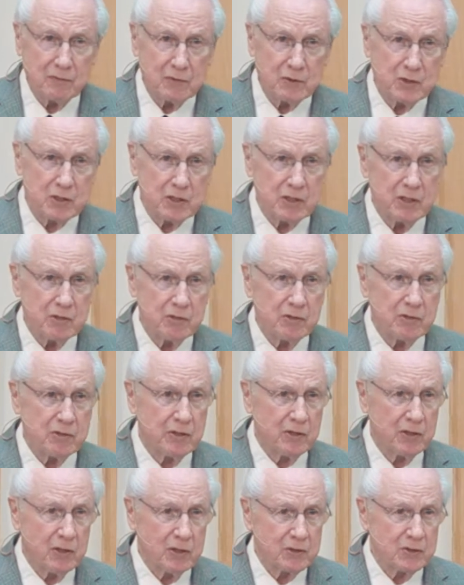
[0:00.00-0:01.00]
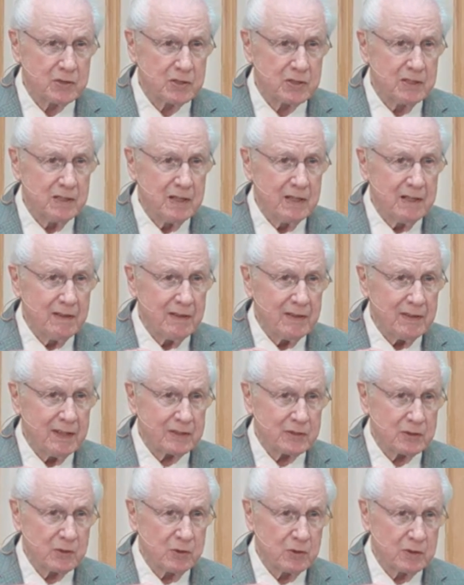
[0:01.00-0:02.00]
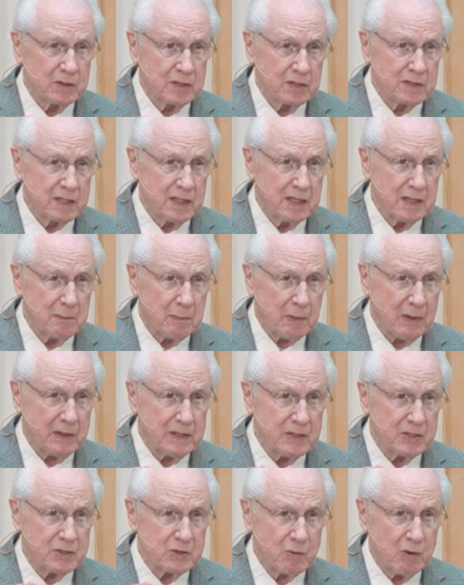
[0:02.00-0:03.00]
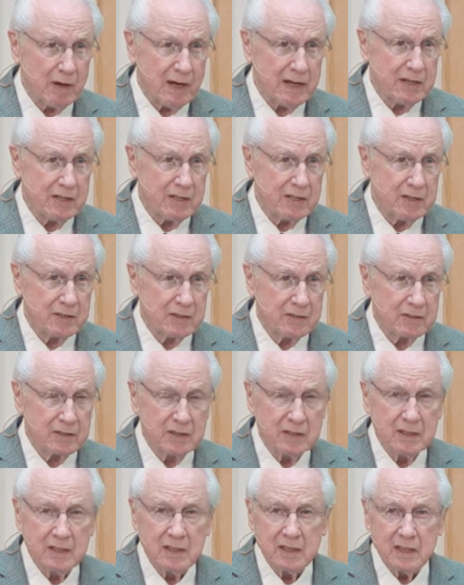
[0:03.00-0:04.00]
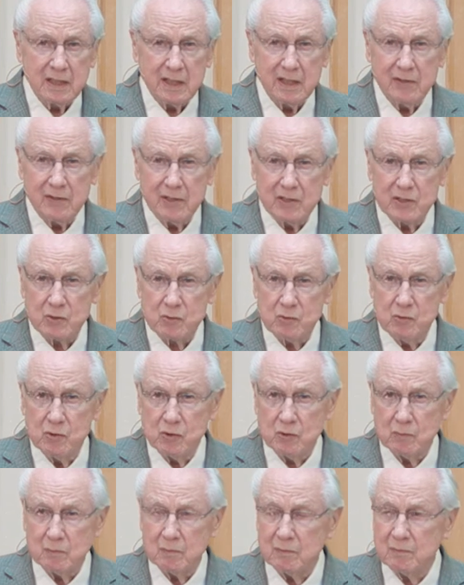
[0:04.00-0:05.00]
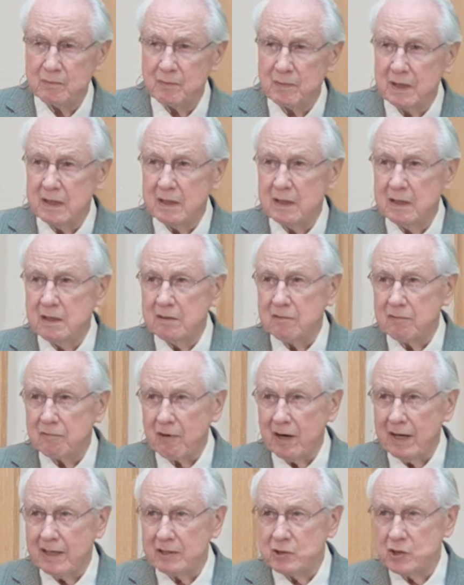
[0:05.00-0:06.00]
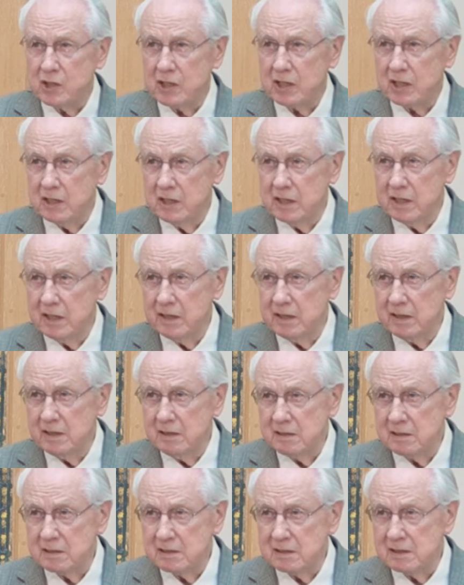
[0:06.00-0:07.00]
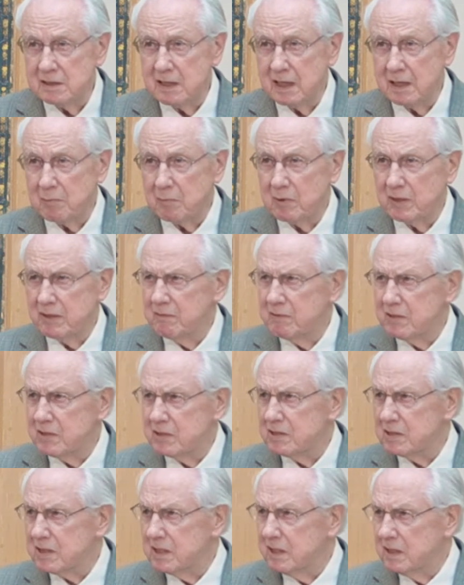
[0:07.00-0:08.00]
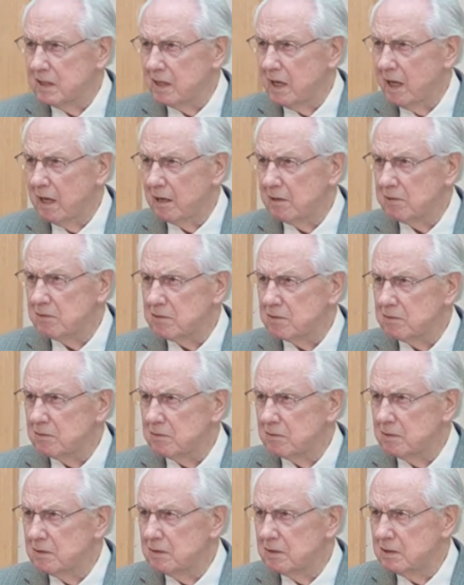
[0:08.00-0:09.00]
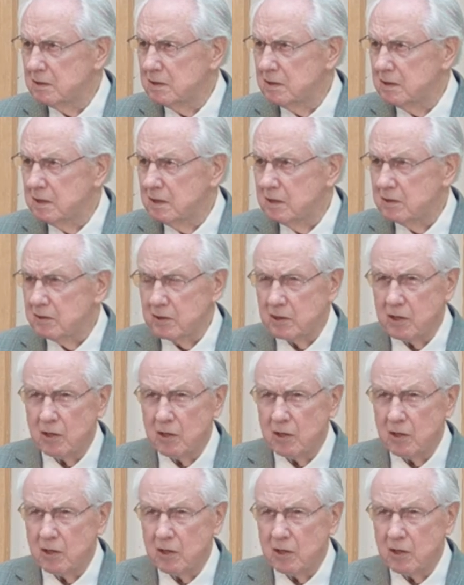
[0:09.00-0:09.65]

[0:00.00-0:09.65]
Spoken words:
for senior adults that's going to take place right here in this room. Fried chicken dinner, I believe it's $10, the